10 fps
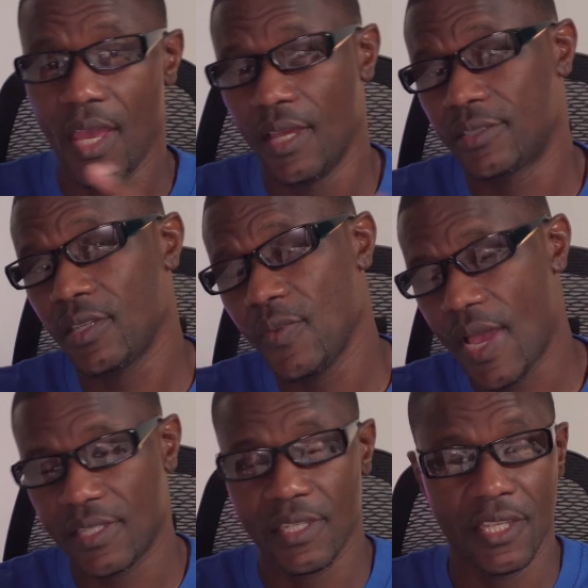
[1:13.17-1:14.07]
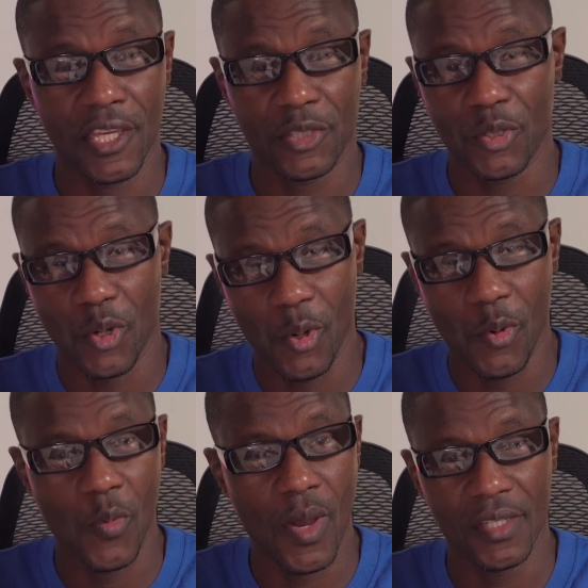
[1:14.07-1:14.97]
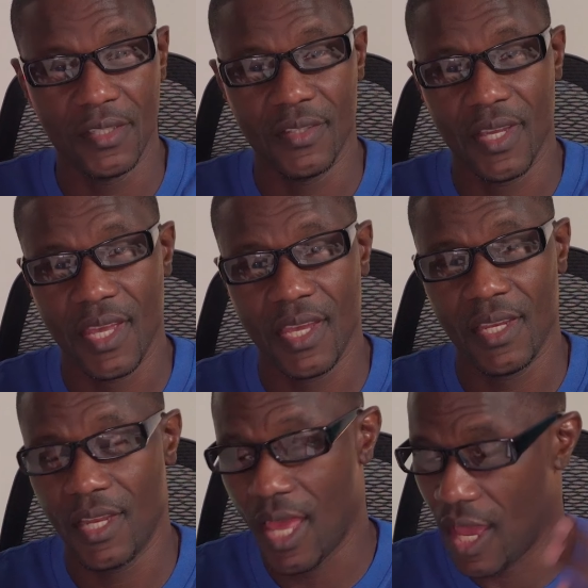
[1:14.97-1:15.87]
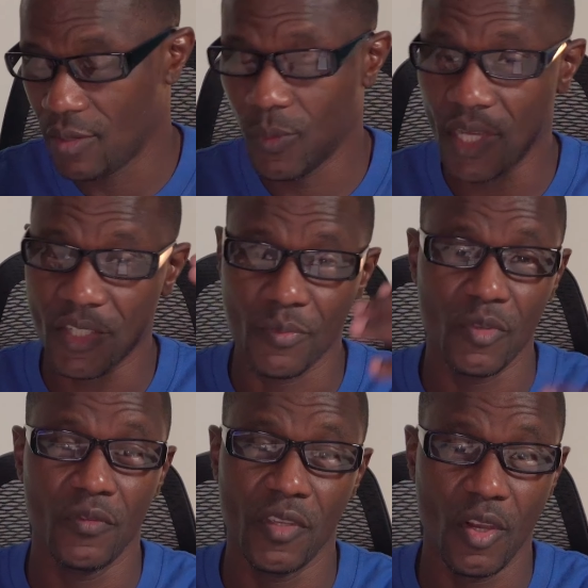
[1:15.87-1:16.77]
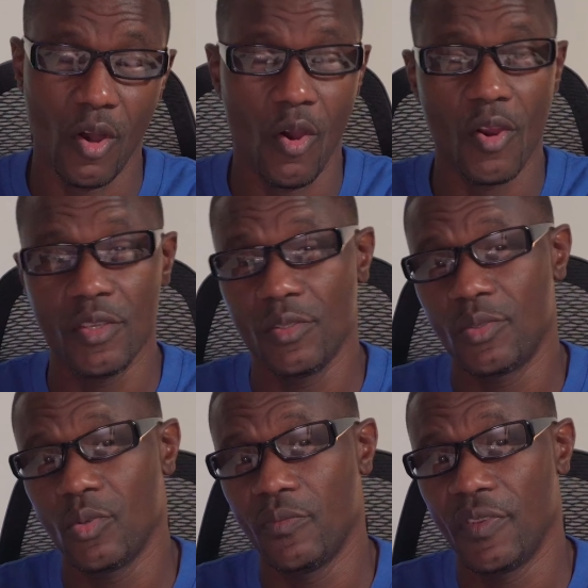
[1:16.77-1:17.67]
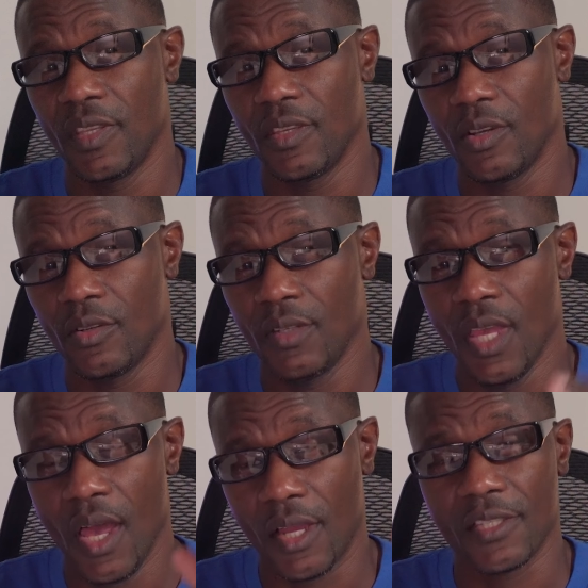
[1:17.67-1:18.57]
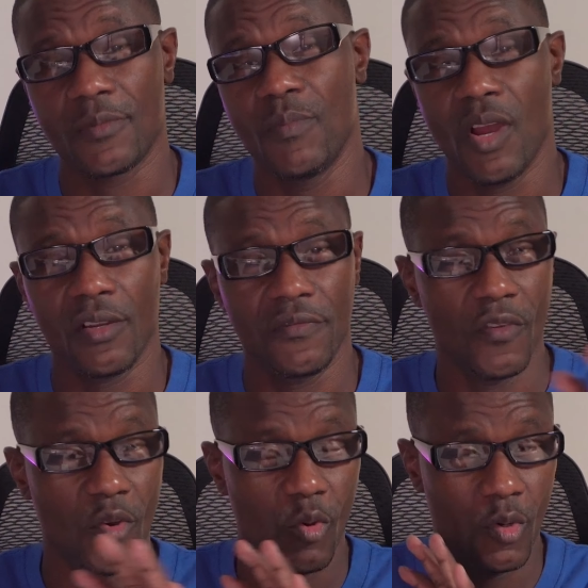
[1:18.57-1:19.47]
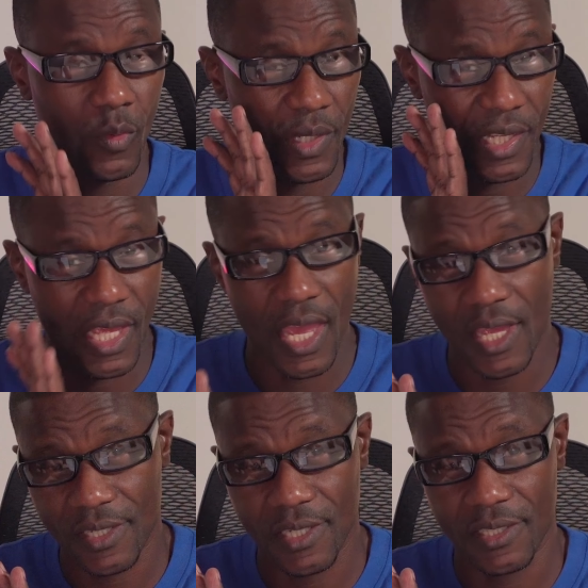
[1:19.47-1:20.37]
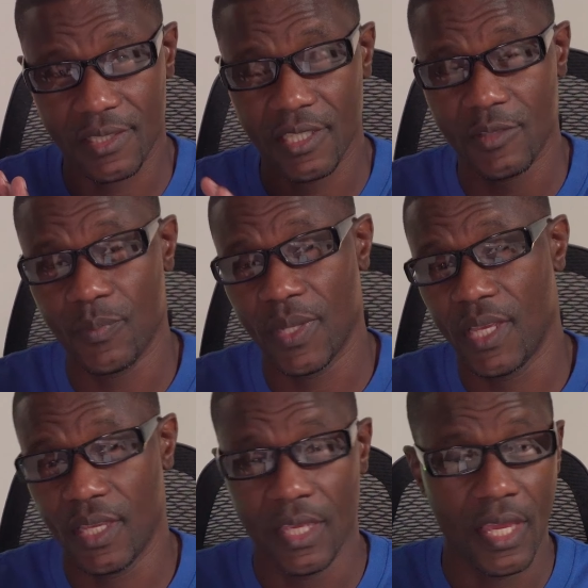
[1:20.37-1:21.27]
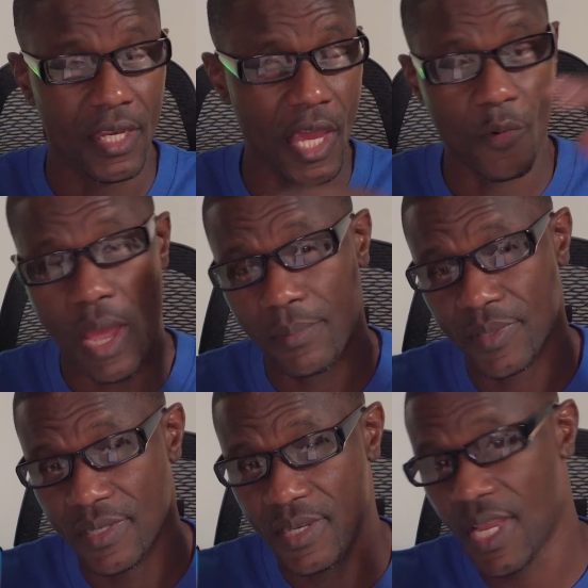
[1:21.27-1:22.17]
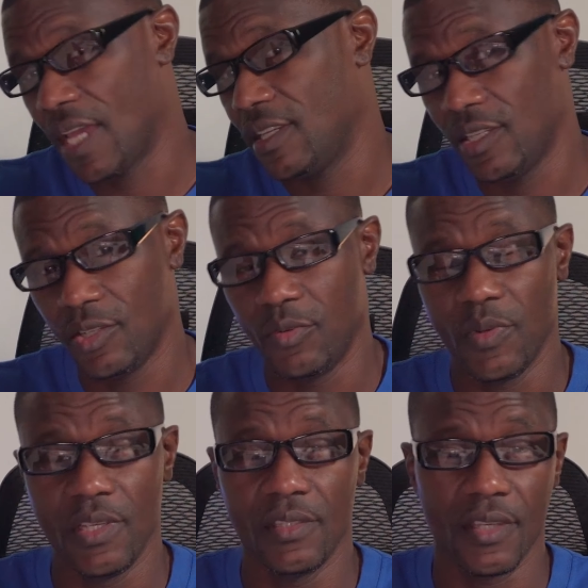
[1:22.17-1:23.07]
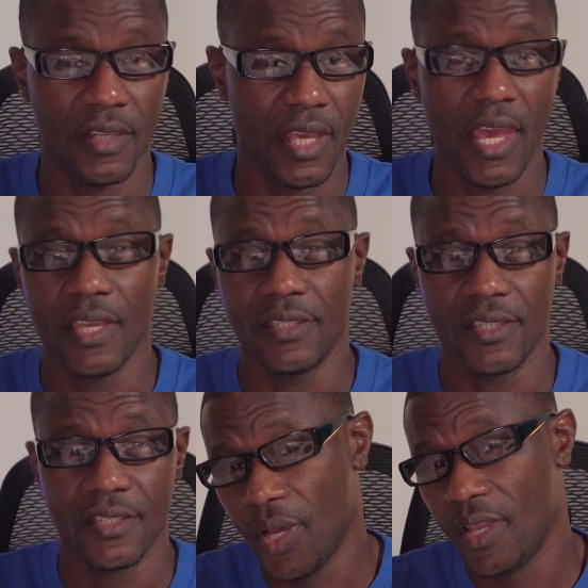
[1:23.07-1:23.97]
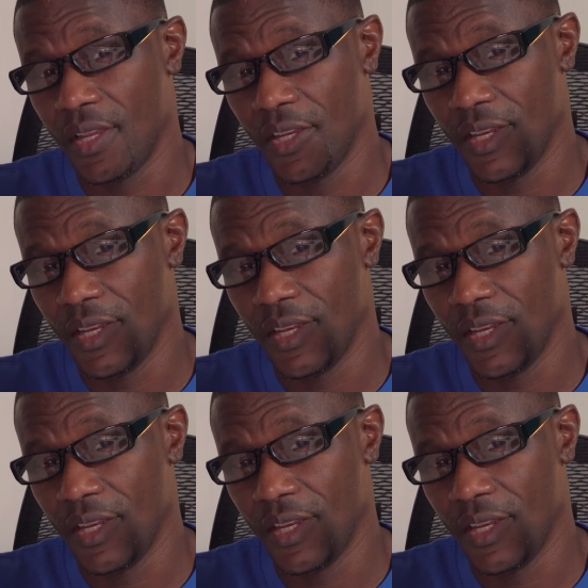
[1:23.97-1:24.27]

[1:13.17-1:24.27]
until you actually get to hold one in your hand and watch a movie or a YouTube video on a smartphone with an edgeless display that wraps 90 degrees on the edge. But